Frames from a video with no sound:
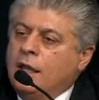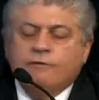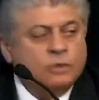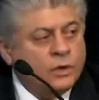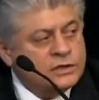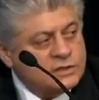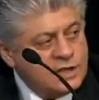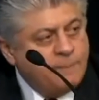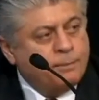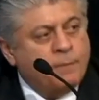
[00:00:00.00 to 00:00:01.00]
If you
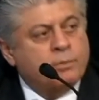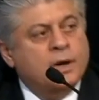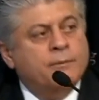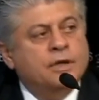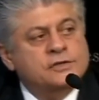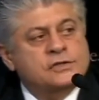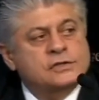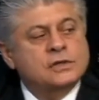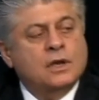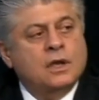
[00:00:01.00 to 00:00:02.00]
accept the
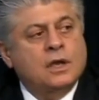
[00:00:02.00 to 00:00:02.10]
premise